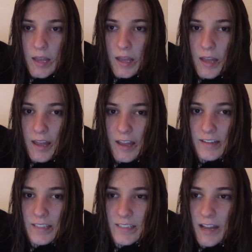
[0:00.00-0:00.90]
And
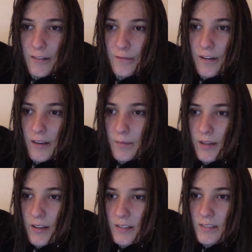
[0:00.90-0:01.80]
it's kind of funny
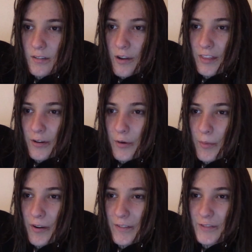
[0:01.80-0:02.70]
because, okay, the whole
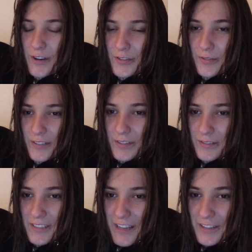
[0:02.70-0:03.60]
point of structural
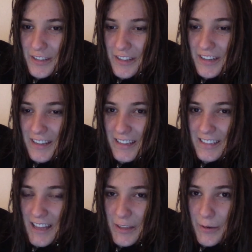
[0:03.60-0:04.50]
dissociation is
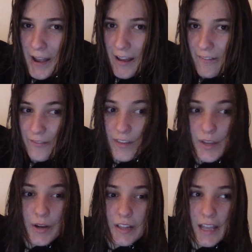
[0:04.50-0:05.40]
that you have
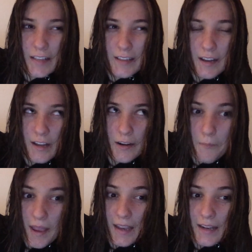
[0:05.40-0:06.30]
your like
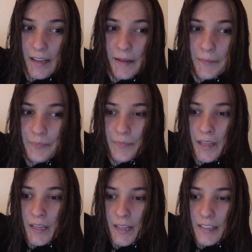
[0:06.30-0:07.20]
main
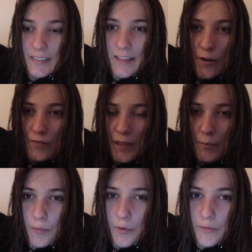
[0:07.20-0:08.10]
self that
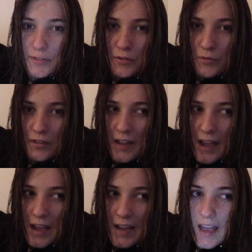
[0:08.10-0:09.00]
moves through the
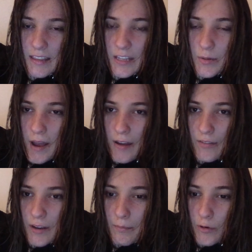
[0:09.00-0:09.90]
day, and then you have
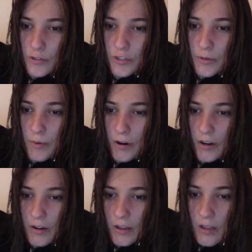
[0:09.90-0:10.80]
an emotional
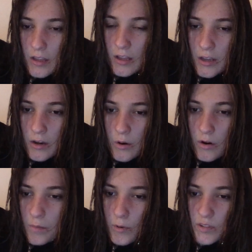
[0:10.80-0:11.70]
part
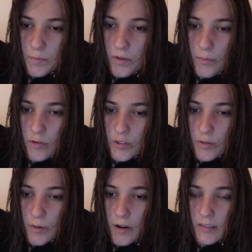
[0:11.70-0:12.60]
or multiple emotional
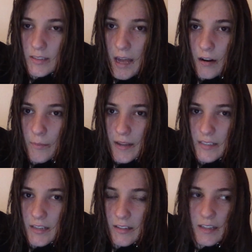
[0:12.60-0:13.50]
parts that are
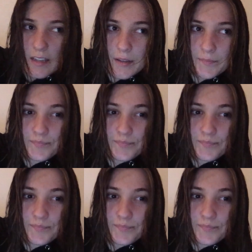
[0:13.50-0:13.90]
basically